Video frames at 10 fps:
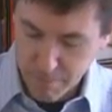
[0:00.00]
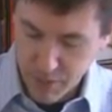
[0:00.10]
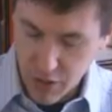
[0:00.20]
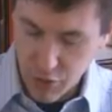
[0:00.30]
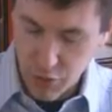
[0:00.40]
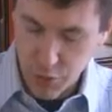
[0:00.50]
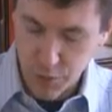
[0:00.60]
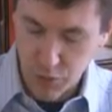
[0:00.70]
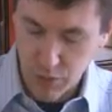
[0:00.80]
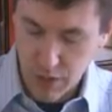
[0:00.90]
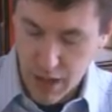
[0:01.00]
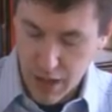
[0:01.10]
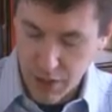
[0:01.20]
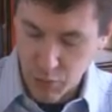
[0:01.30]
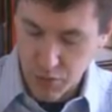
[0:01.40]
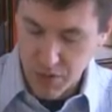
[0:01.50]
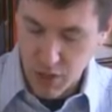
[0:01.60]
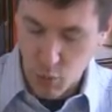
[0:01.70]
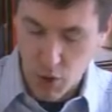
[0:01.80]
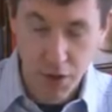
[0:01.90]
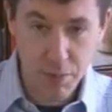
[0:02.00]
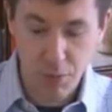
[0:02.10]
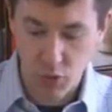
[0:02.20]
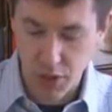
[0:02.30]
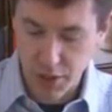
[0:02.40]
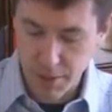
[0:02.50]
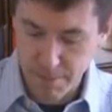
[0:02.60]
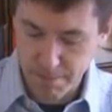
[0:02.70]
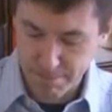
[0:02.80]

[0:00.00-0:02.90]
The other useful item would be a water boiler,